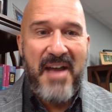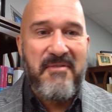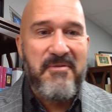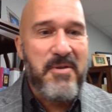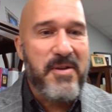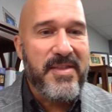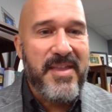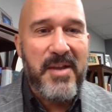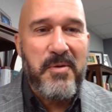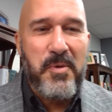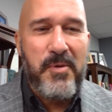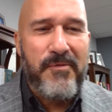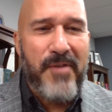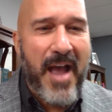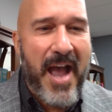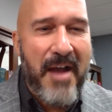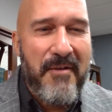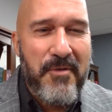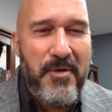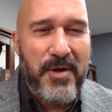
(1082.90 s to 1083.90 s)
everything we've
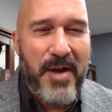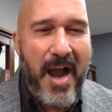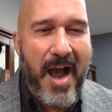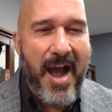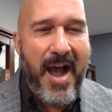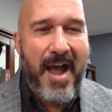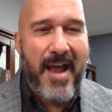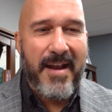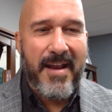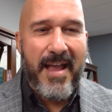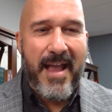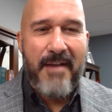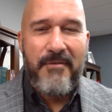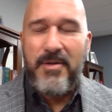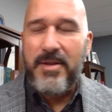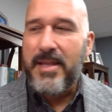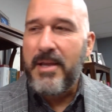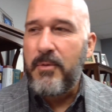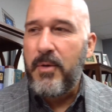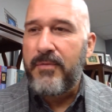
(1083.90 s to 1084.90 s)
ever got,
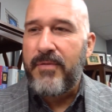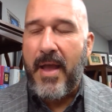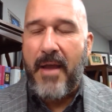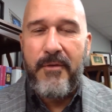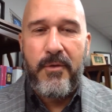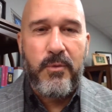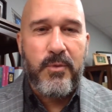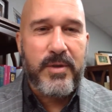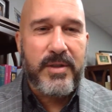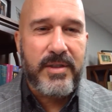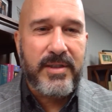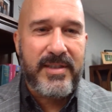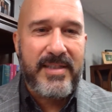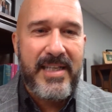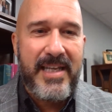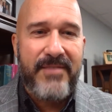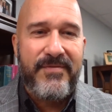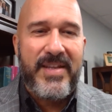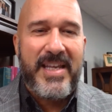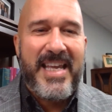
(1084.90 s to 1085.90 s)
everything we've ever
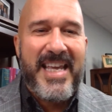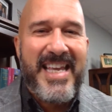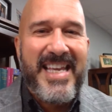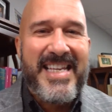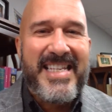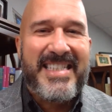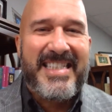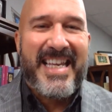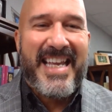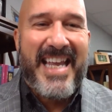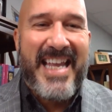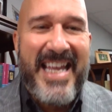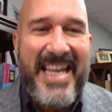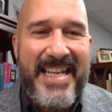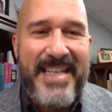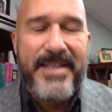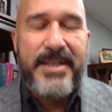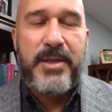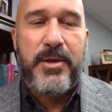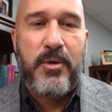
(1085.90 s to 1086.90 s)
received is
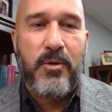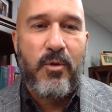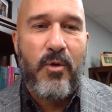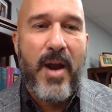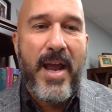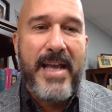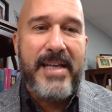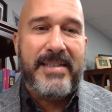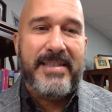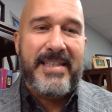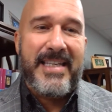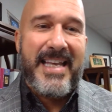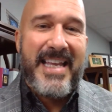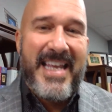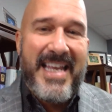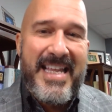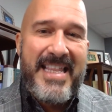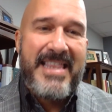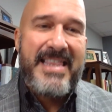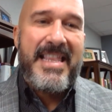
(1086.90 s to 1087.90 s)
in Christ,
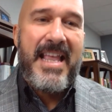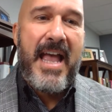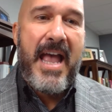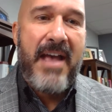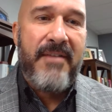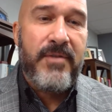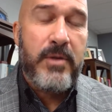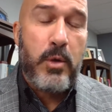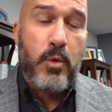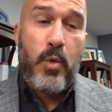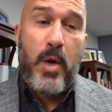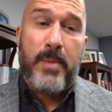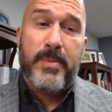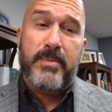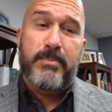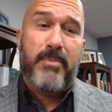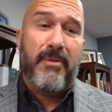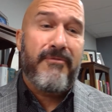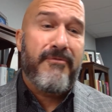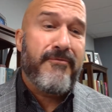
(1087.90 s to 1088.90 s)
in the heavenly realms,
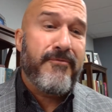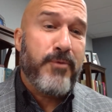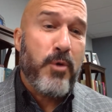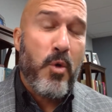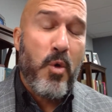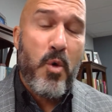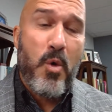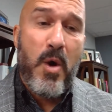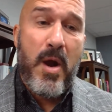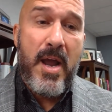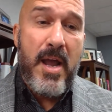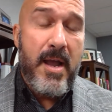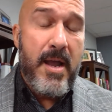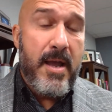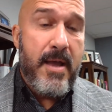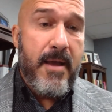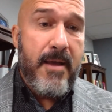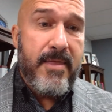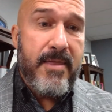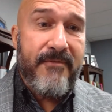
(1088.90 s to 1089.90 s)
before
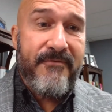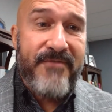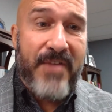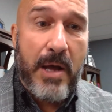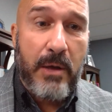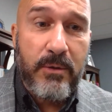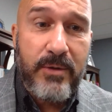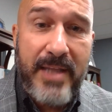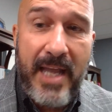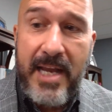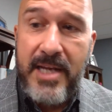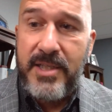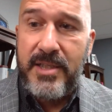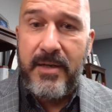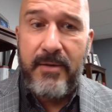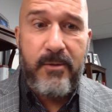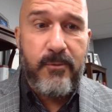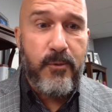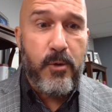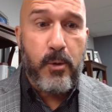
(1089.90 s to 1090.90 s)
the foundation
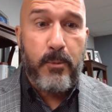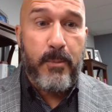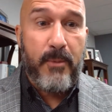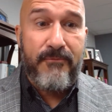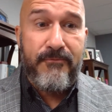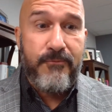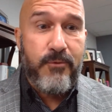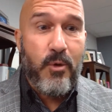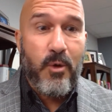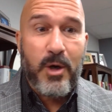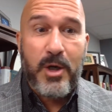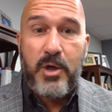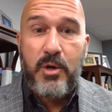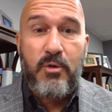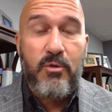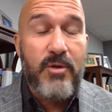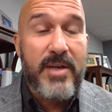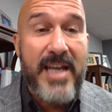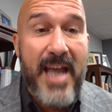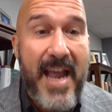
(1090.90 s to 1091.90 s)
of the world, before
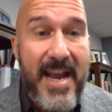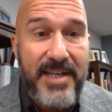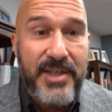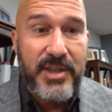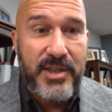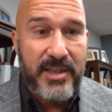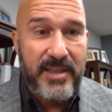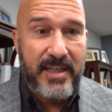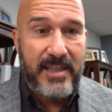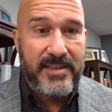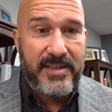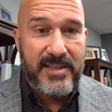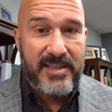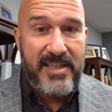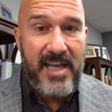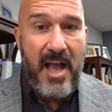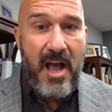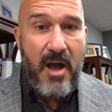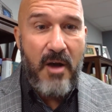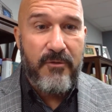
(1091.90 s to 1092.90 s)
creation
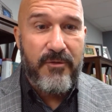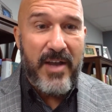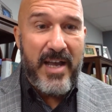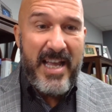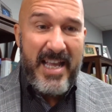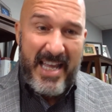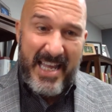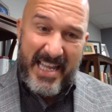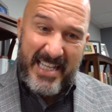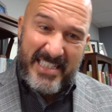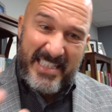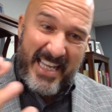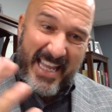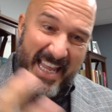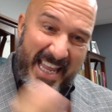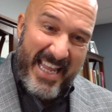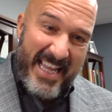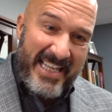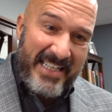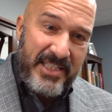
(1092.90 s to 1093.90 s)
itself. It's
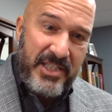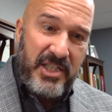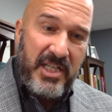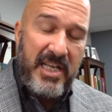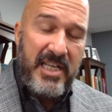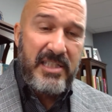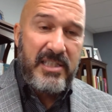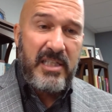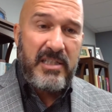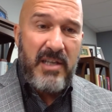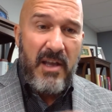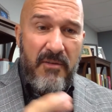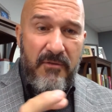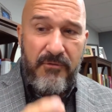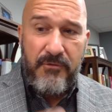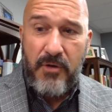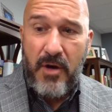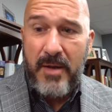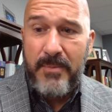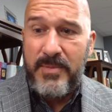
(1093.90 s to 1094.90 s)
in Jesus,
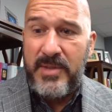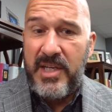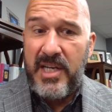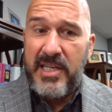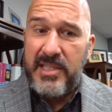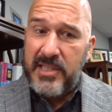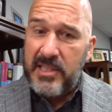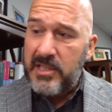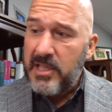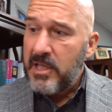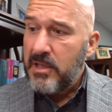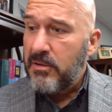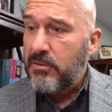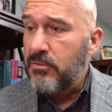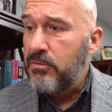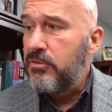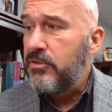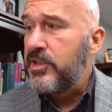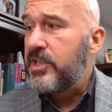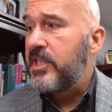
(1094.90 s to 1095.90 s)
from Jesus,
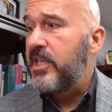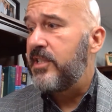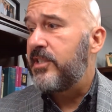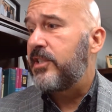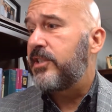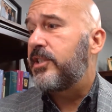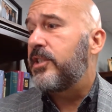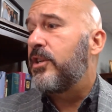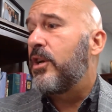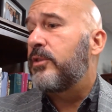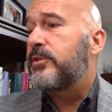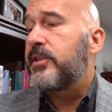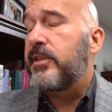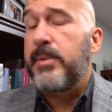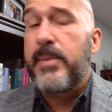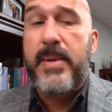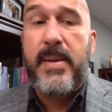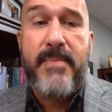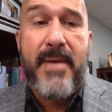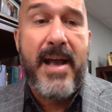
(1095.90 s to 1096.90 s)
through Jesus, and
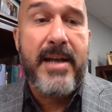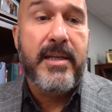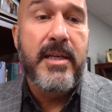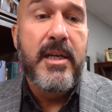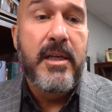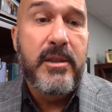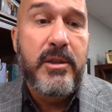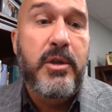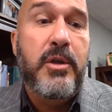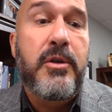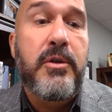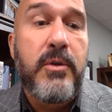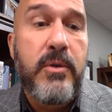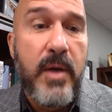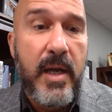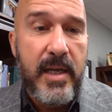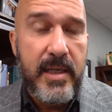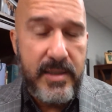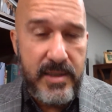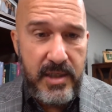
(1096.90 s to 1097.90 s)
ultimately back
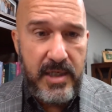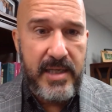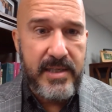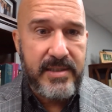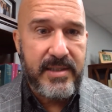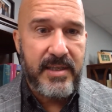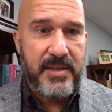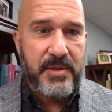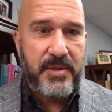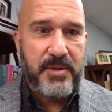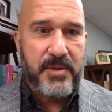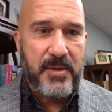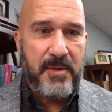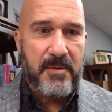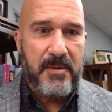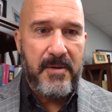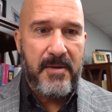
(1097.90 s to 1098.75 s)
to Jesus.